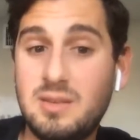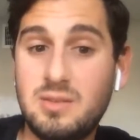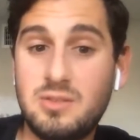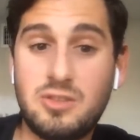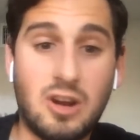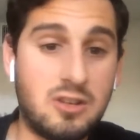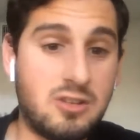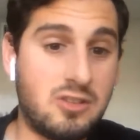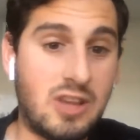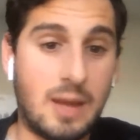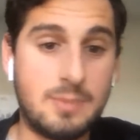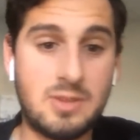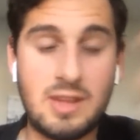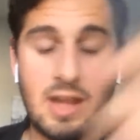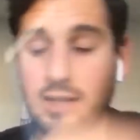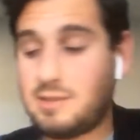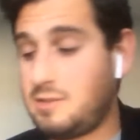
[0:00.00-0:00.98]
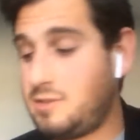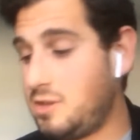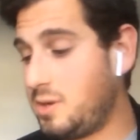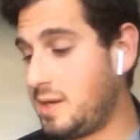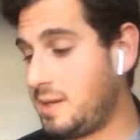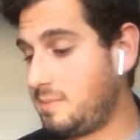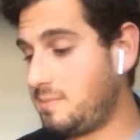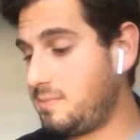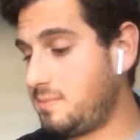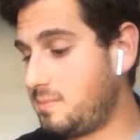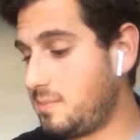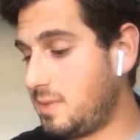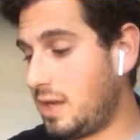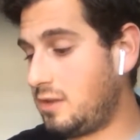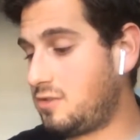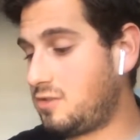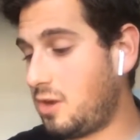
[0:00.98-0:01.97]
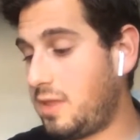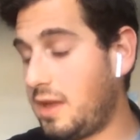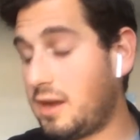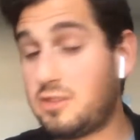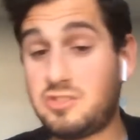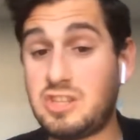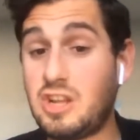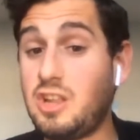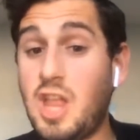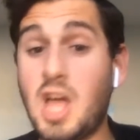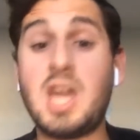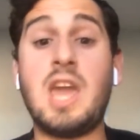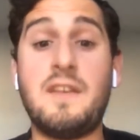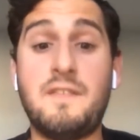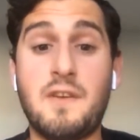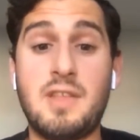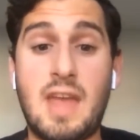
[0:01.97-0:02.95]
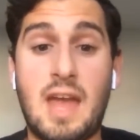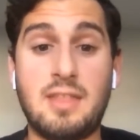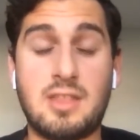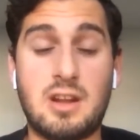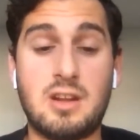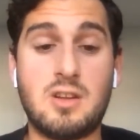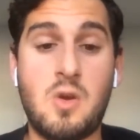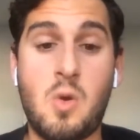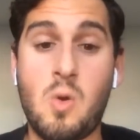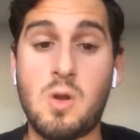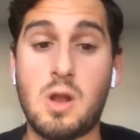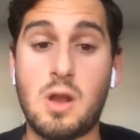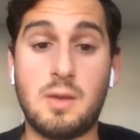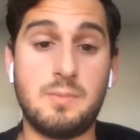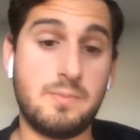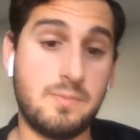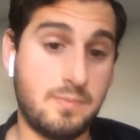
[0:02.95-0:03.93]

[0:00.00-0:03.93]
Chargers opted not to do it. And so they're still looking for that third corner.